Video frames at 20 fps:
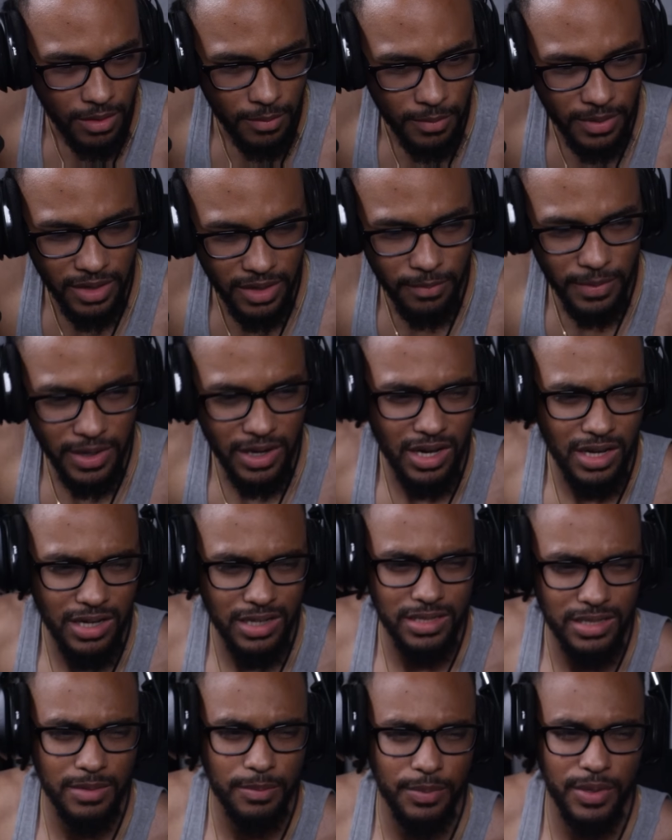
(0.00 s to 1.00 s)
I'll give my
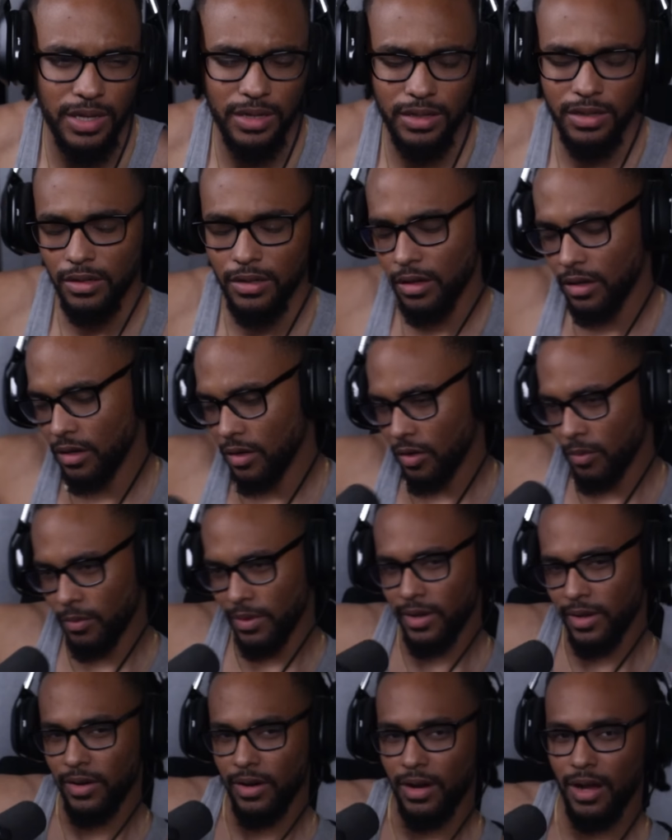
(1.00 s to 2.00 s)
honest opinion on
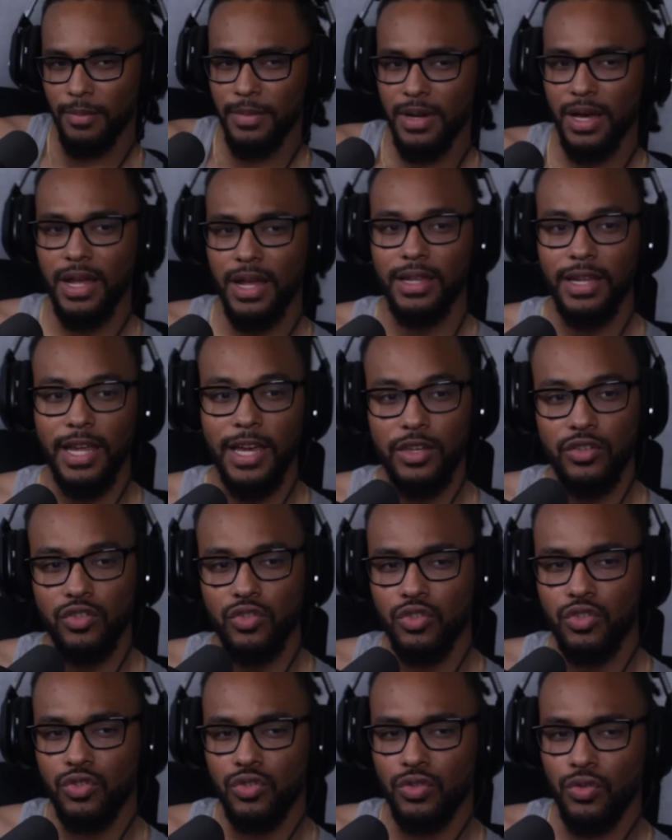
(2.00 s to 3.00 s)
Homelander. I'm not like
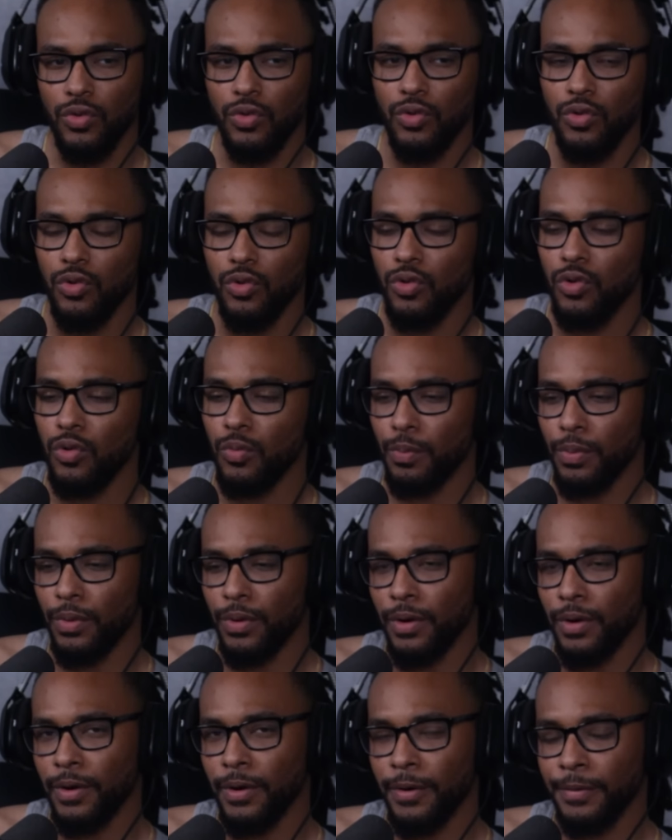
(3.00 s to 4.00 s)

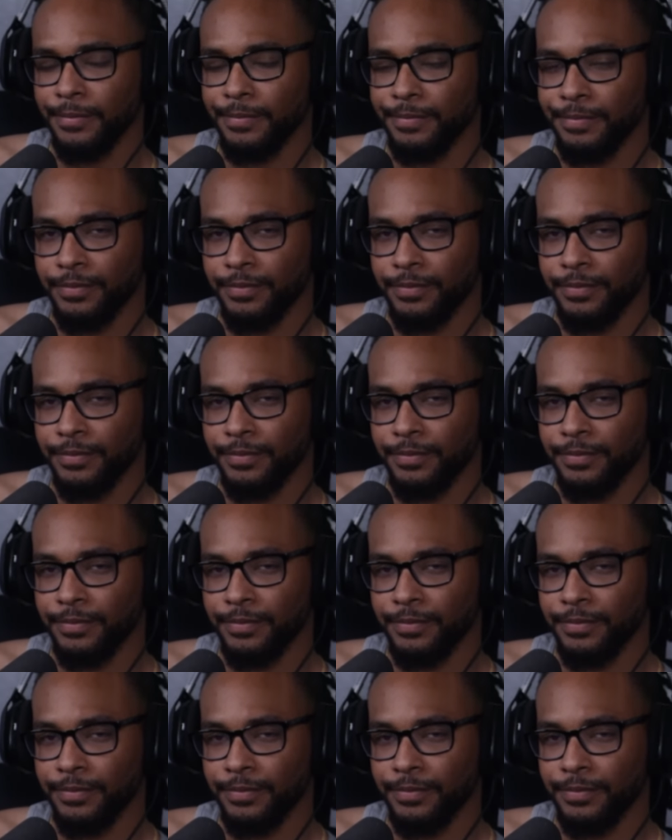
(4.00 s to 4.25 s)
super